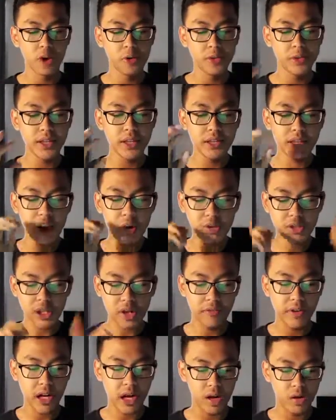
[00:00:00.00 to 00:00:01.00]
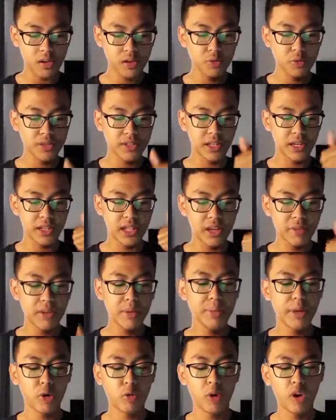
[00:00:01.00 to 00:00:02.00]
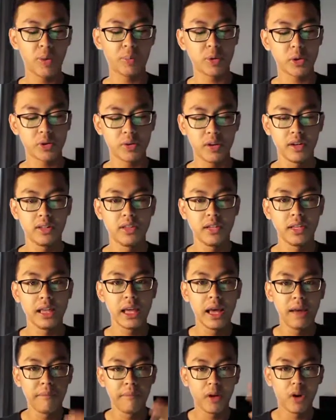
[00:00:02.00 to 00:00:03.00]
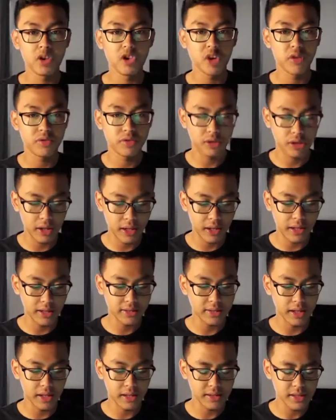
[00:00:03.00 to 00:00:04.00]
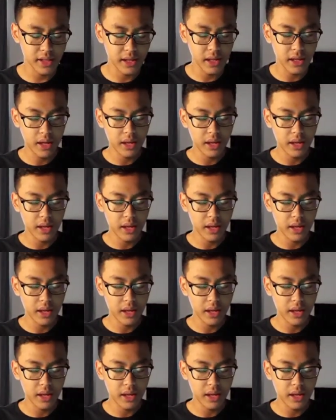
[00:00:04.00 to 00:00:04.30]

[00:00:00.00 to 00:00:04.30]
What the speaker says: We think in our side of the house, we still give them equal opportunity because of 3 reasons.